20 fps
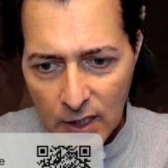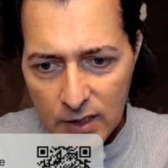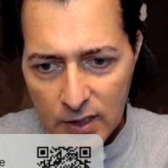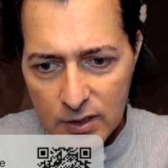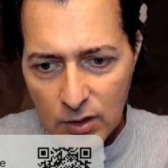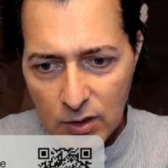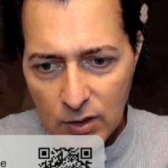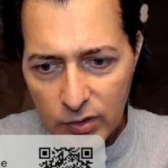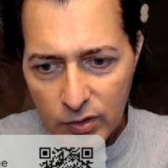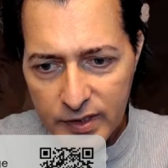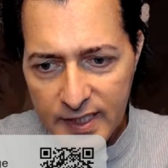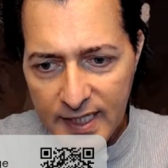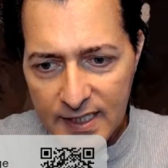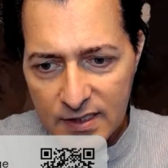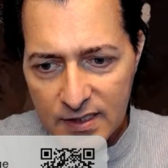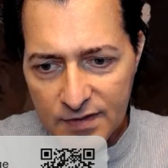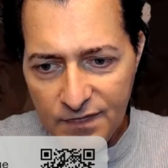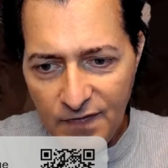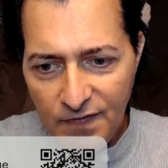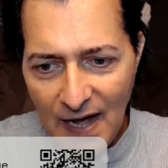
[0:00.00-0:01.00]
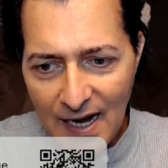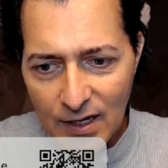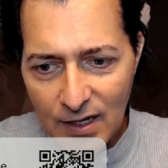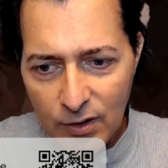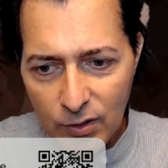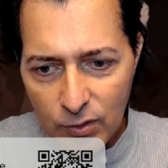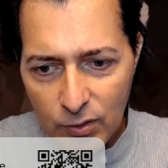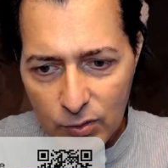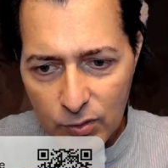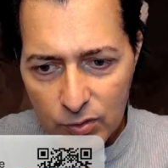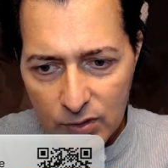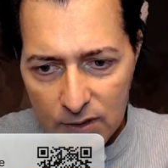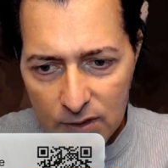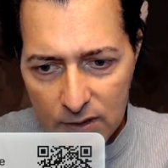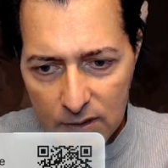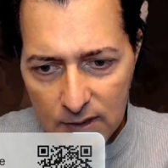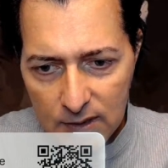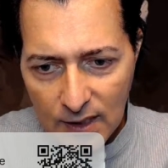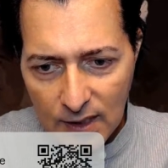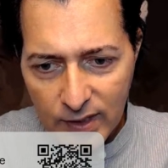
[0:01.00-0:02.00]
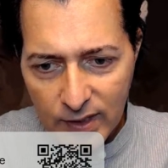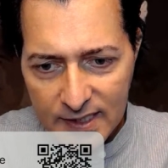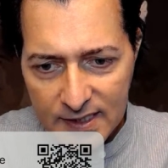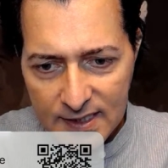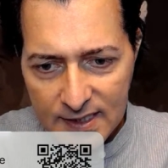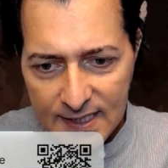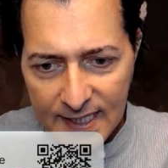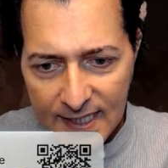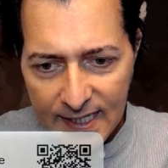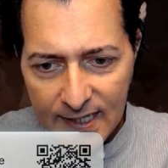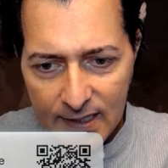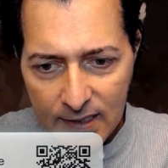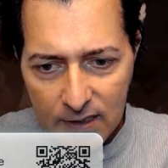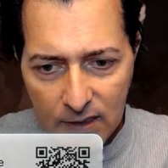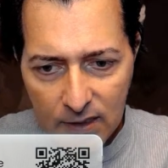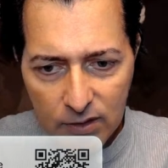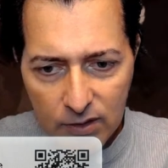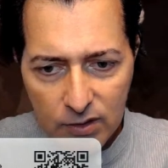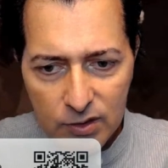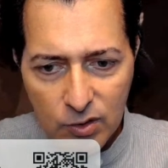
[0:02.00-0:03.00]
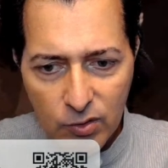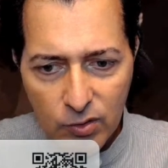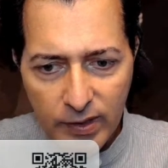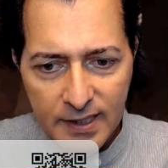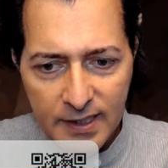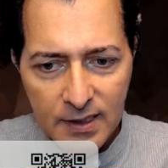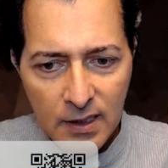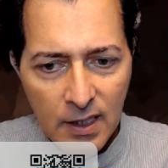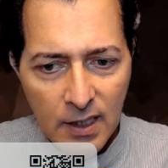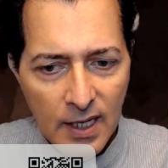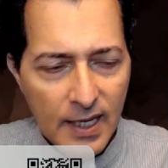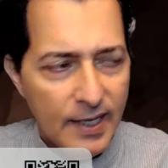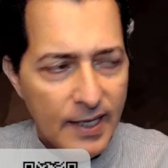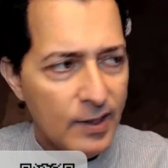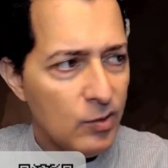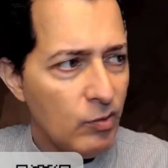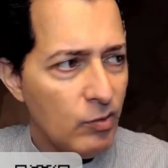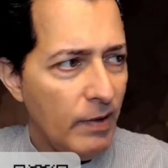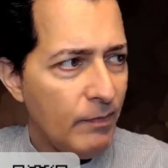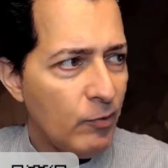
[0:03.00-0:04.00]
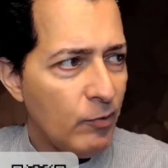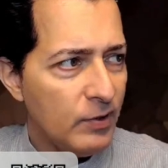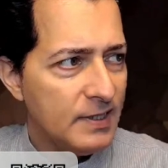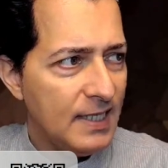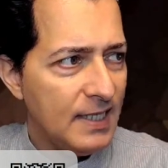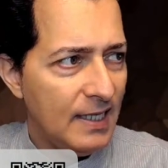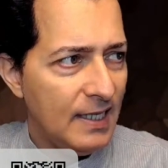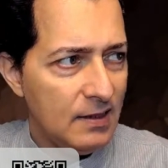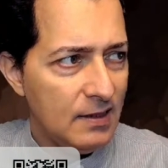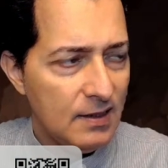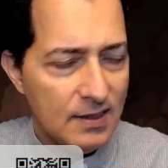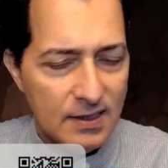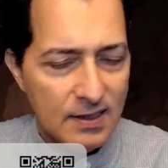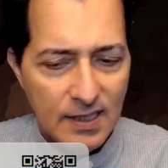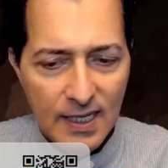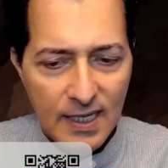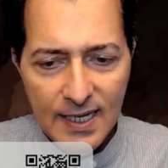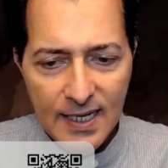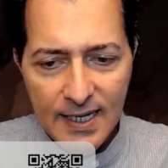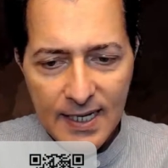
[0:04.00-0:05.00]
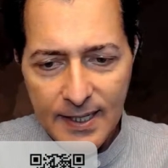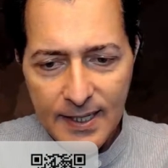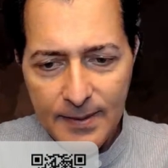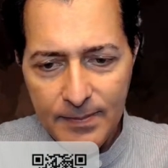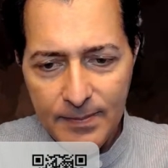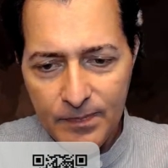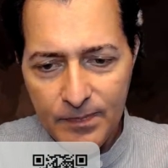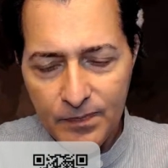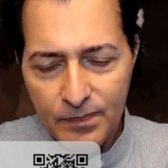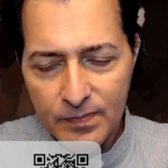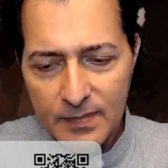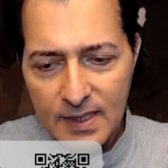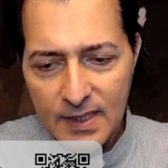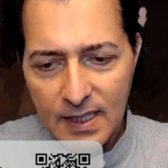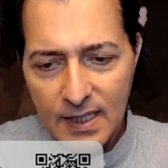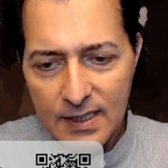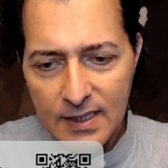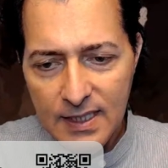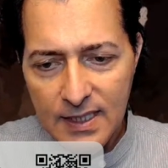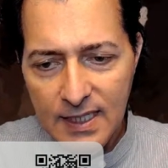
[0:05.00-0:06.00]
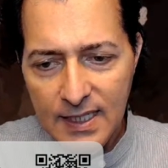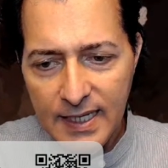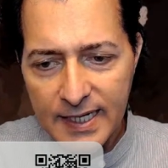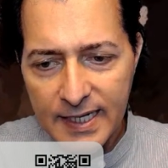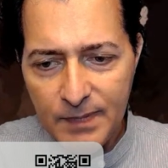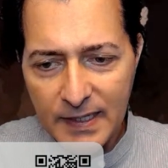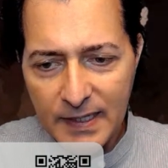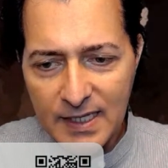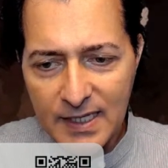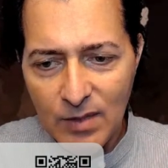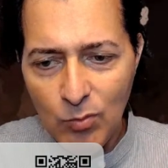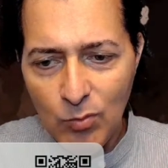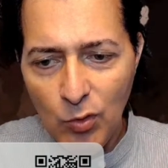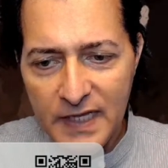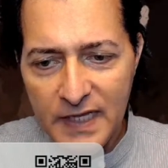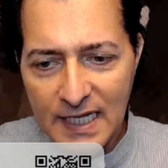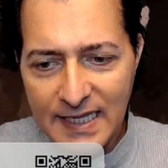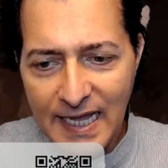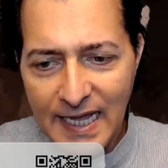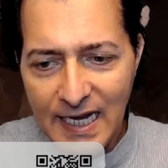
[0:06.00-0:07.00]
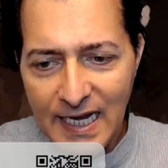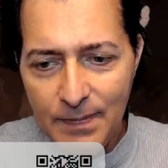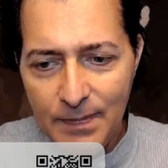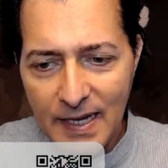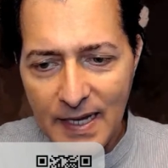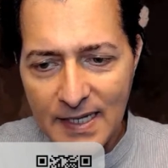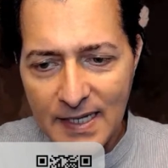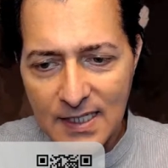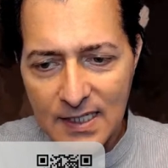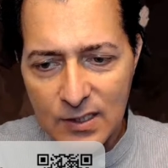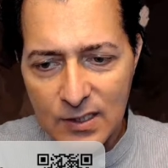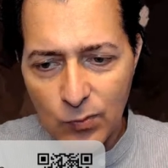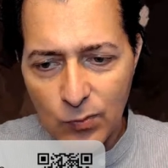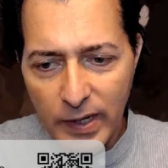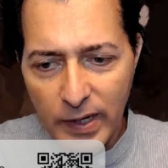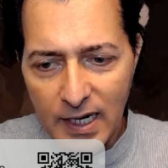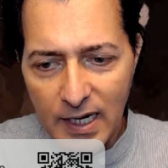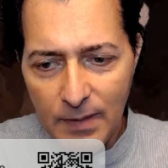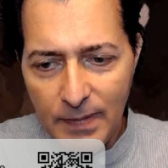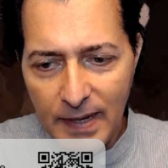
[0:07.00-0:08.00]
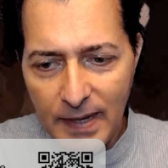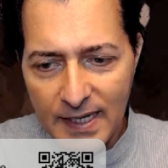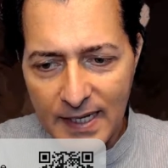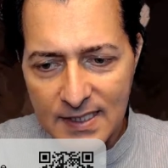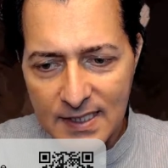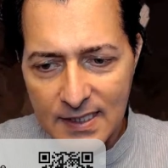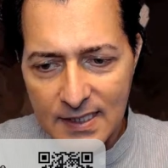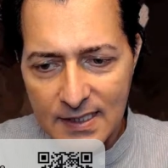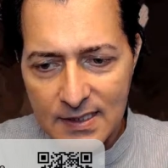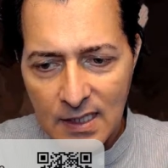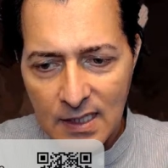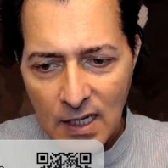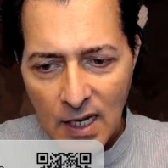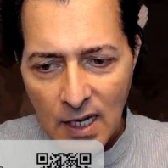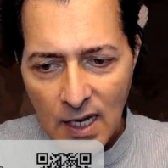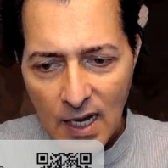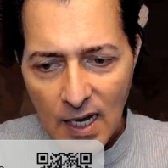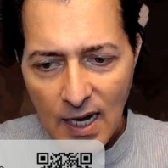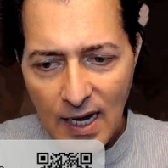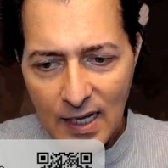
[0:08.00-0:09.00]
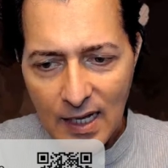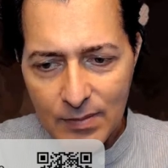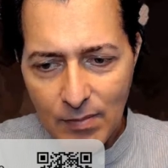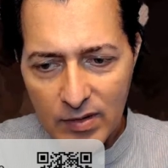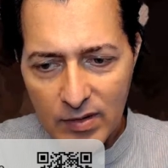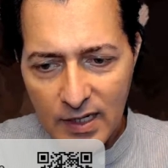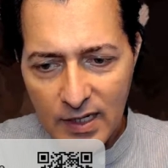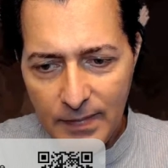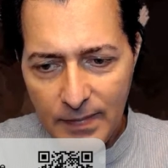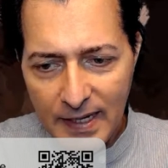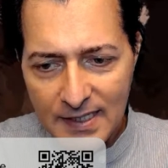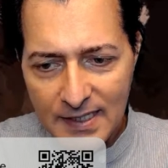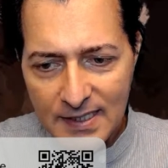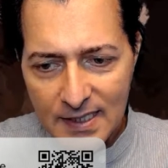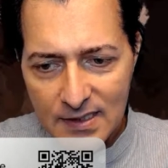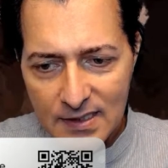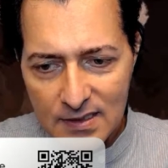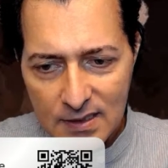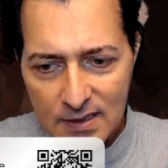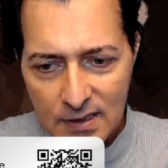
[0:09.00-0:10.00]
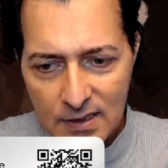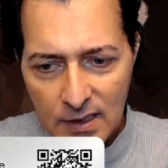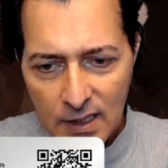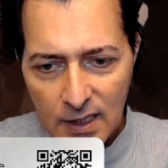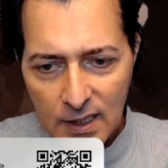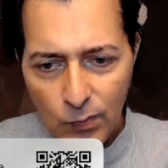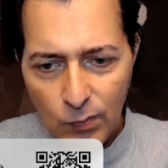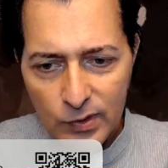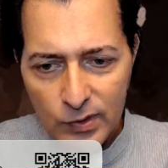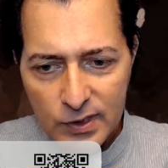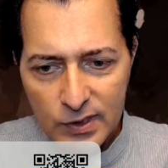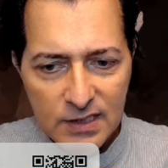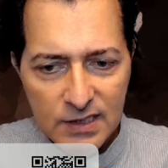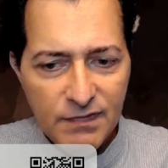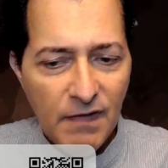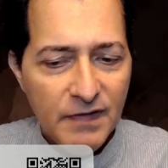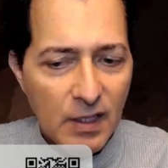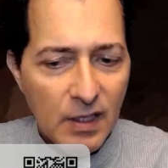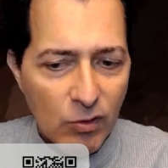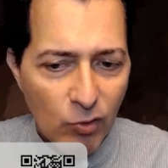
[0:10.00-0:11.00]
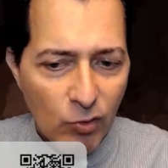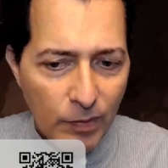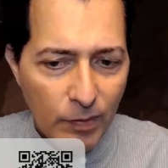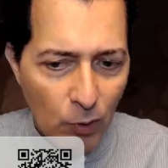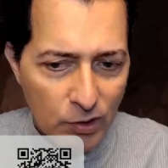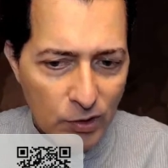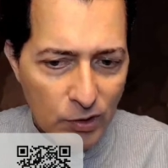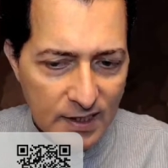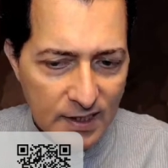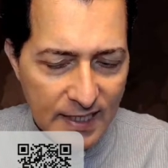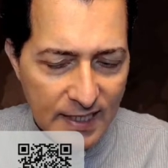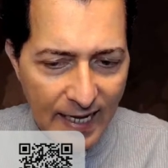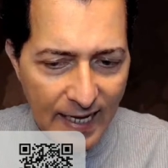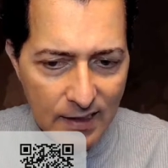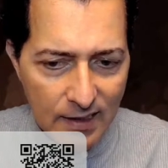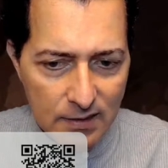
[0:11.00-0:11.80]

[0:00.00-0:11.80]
So these values that you can see here on the screen represent the expected move in a daily basis, weekly basis, and monthly basis, which is 53 points a day,